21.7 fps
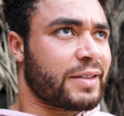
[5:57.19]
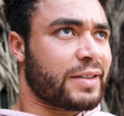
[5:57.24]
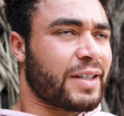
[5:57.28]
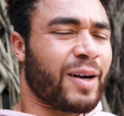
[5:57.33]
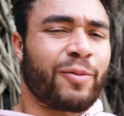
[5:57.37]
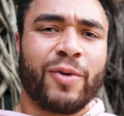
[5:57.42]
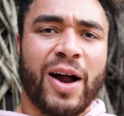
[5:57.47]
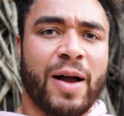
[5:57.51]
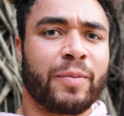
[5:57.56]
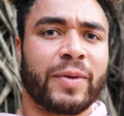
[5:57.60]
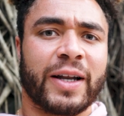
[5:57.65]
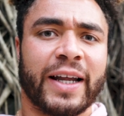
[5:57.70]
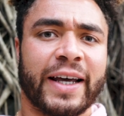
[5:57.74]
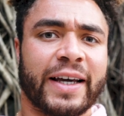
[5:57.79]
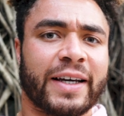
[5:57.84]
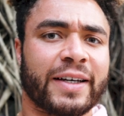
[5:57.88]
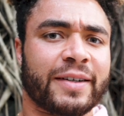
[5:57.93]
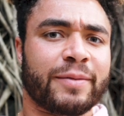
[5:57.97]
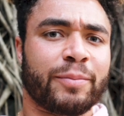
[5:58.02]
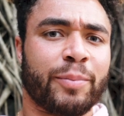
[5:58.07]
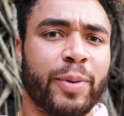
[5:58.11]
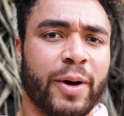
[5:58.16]
I'm rambling,
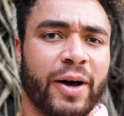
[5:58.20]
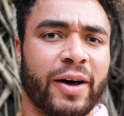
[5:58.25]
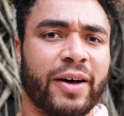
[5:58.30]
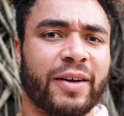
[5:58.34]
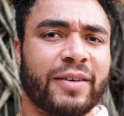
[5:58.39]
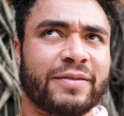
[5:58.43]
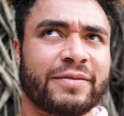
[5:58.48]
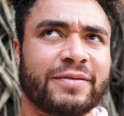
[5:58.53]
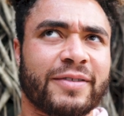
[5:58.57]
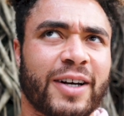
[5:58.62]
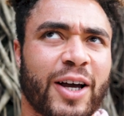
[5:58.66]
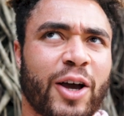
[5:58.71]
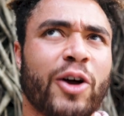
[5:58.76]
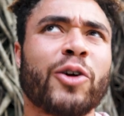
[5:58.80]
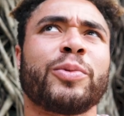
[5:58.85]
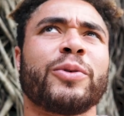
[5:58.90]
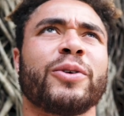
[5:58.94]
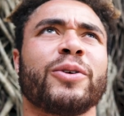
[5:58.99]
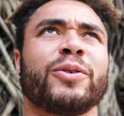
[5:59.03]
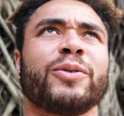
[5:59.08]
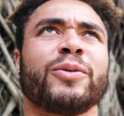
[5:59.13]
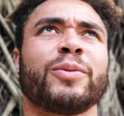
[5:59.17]
but I
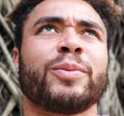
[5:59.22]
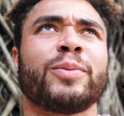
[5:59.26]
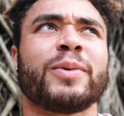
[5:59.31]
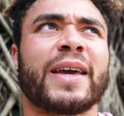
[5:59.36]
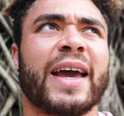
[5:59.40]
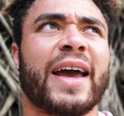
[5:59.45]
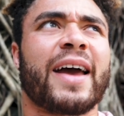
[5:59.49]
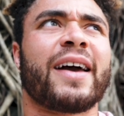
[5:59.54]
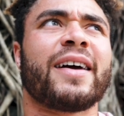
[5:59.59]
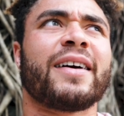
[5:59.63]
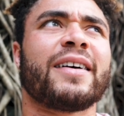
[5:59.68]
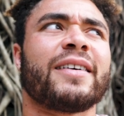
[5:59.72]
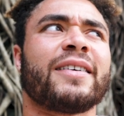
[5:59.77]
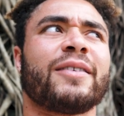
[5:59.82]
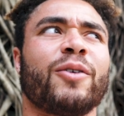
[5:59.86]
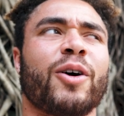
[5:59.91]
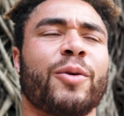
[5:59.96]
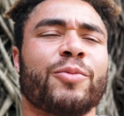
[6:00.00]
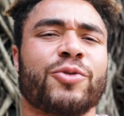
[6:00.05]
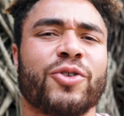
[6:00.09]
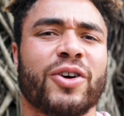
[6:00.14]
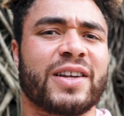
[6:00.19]
hope you get
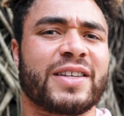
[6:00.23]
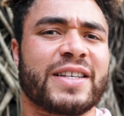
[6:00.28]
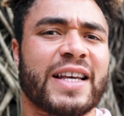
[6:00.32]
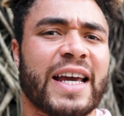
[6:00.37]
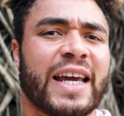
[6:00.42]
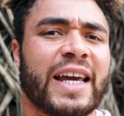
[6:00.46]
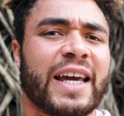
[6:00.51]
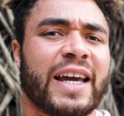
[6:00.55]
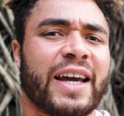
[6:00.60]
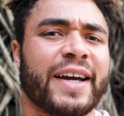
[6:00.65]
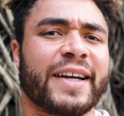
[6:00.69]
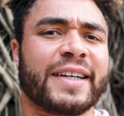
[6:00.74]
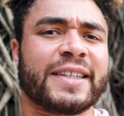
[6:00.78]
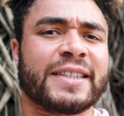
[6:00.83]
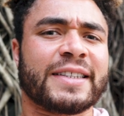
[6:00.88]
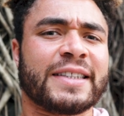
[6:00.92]
what I'm trying to say here.